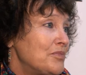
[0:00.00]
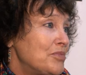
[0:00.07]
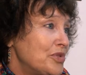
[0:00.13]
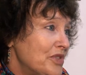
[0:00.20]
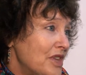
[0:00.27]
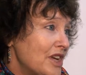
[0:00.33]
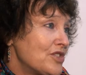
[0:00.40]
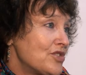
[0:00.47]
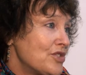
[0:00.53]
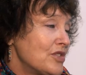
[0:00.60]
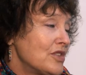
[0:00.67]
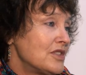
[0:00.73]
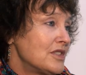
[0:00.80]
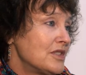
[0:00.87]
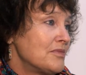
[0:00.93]

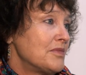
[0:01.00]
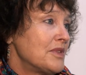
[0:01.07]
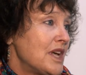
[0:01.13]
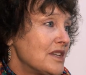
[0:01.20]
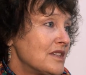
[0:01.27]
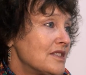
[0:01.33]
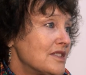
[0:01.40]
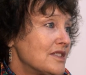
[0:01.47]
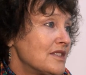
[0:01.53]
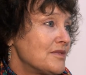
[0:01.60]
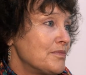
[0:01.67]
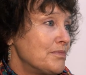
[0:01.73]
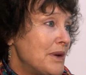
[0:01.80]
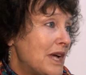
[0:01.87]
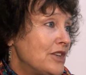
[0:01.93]
protectionism,
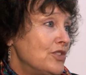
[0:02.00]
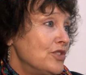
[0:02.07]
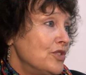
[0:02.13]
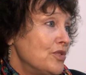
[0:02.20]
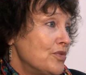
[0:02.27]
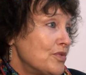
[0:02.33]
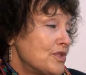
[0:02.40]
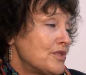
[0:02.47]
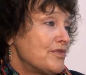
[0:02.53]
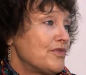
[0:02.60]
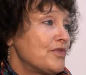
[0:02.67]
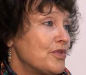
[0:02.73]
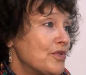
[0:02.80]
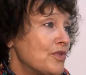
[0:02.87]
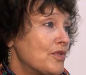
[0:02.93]
that's bad news
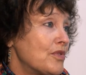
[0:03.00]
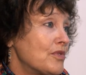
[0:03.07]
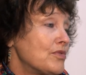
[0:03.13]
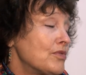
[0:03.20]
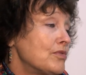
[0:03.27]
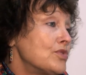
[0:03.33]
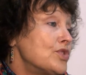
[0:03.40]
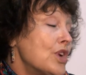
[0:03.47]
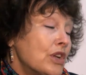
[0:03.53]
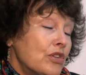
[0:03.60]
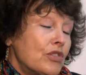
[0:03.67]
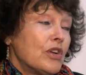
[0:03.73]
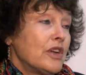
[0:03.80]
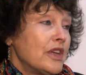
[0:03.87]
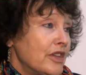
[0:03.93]
for
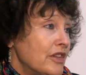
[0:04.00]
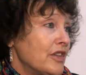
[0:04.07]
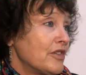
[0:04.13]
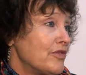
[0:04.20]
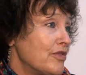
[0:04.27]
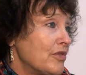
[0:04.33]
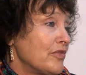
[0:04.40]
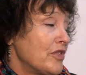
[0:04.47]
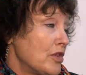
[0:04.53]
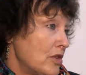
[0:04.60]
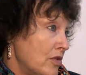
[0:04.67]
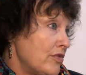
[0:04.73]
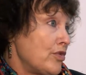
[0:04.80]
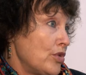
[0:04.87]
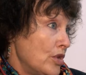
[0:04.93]
generally, I think,
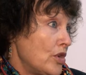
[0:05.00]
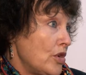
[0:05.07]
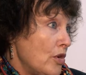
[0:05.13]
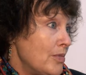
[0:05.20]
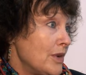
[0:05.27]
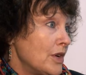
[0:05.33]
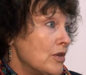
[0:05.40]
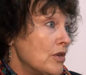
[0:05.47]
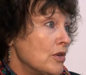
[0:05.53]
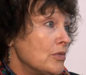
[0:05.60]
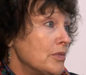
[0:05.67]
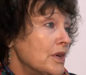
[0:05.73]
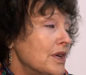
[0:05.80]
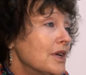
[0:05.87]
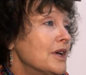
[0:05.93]
for the global
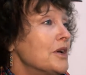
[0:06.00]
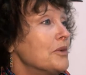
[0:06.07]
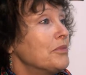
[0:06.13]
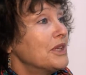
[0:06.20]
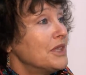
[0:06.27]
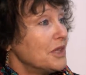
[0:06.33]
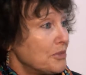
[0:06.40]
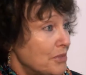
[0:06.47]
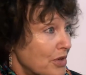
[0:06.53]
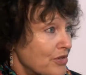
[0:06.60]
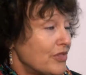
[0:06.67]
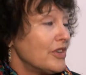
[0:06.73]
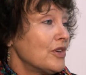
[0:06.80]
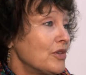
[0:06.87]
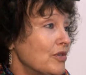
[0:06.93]
economy, but in
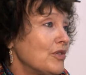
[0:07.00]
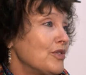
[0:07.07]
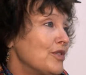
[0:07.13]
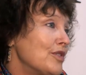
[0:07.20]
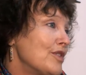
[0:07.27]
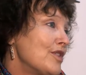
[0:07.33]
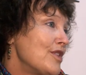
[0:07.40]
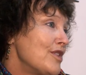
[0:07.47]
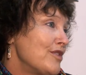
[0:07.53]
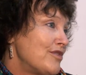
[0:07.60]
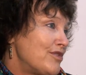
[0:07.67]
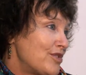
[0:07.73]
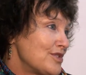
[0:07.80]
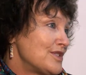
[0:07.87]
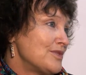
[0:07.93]
particular
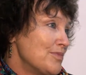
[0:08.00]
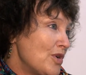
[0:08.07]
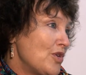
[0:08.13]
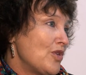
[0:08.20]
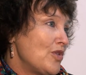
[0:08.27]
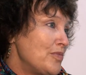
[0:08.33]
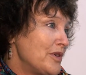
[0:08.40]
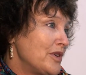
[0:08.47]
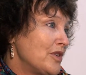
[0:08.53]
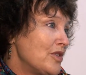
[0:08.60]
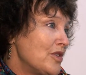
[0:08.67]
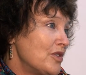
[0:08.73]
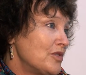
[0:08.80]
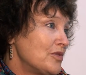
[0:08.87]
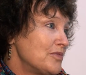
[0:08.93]
for small open
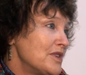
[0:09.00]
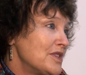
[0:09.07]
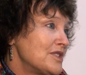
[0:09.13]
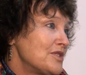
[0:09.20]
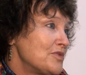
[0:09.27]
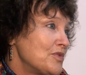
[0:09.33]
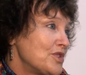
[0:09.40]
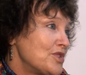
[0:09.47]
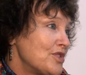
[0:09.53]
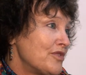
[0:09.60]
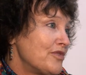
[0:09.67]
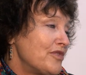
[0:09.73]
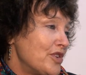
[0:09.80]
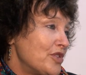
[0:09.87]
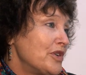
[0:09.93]
economies, which
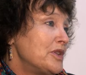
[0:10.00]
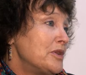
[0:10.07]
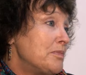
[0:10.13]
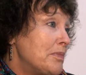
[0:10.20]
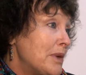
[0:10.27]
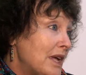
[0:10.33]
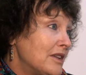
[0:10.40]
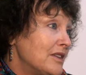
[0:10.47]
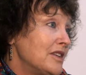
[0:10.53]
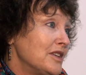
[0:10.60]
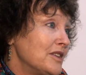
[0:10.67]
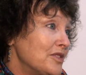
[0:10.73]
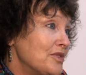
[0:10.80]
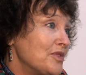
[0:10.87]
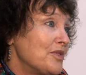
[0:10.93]
are very
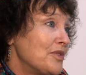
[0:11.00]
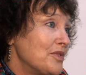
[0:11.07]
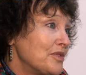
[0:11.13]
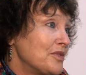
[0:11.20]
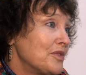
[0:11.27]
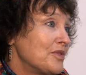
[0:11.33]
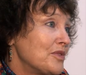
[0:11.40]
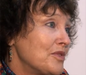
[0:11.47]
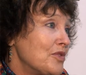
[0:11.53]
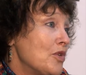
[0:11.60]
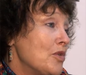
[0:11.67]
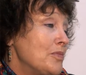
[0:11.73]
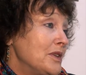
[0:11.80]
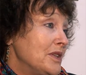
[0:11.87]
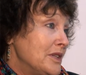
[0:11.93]
dependent on
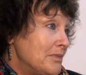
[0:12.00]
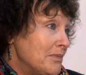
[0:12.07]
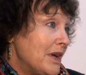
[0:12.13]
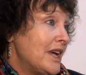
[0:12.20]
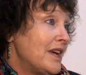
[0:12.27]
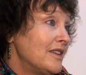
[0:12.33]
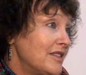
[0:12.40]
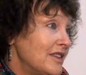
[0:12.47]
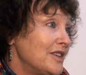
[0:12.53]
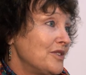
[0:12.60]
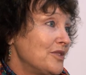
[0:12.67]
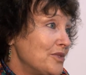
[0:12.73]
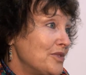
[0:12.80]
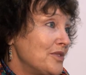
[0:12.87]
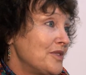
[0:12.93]
global demand
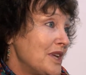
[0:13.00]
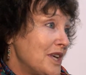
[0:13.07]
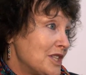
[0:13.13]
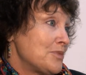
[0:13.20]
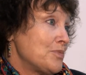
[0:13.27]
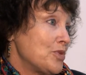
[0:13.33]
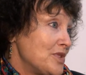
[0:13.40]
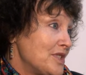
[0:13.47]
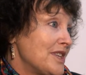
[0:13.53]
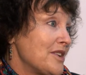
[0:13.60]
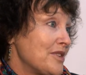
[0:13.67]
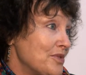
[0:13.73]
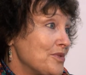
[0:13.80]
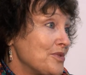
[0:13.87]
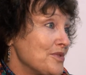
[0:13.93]
and on export
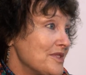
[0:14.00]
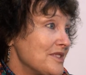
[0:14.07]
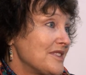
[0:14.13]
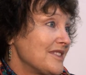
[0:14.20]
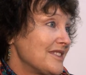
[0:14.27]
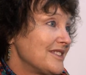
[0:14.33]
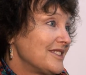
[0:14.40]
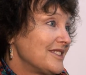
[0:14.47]
sectors.